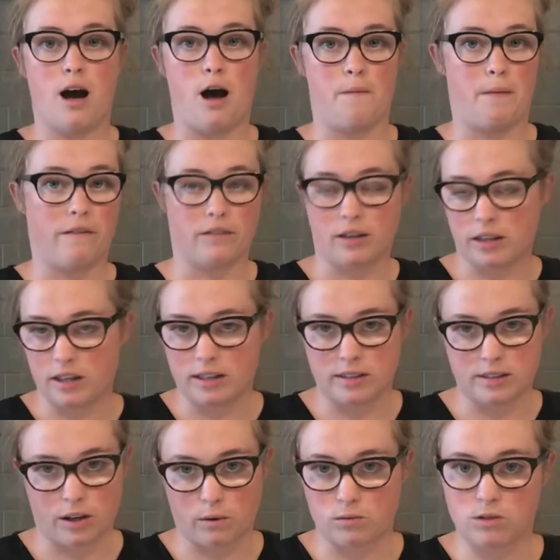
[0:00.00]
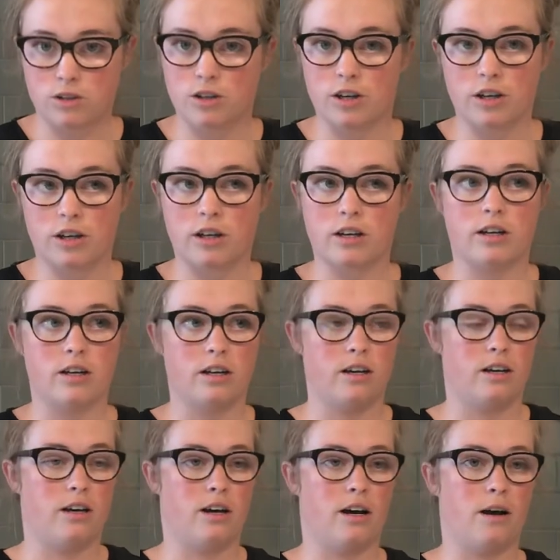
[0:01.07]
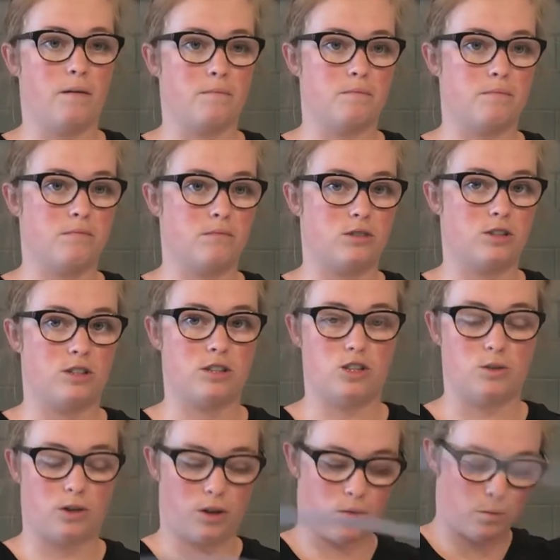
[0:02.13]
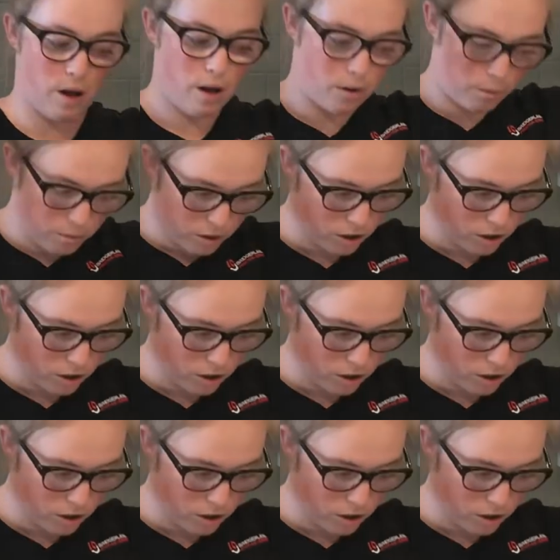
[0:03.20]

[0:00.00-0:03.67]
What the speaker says: Everything sounds good. She's doing it well.